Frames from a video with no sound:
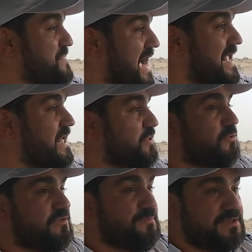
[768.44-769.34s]
I guess
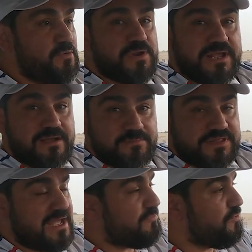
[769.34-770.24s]
ultimately what it comes
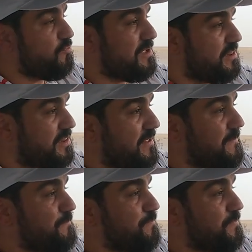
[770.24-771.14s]
down to is
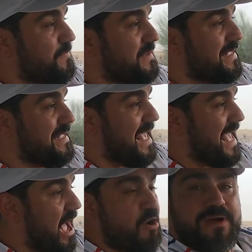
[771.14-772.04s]

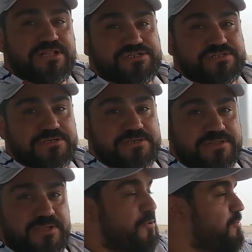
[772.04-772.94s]
how much
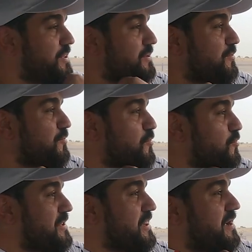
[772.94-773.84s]
the person
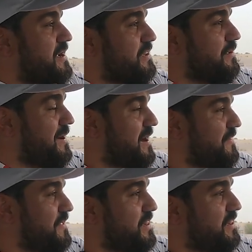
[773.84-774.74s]
who decides to buy
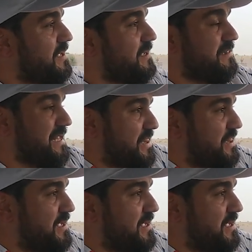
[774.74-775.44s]
this likes the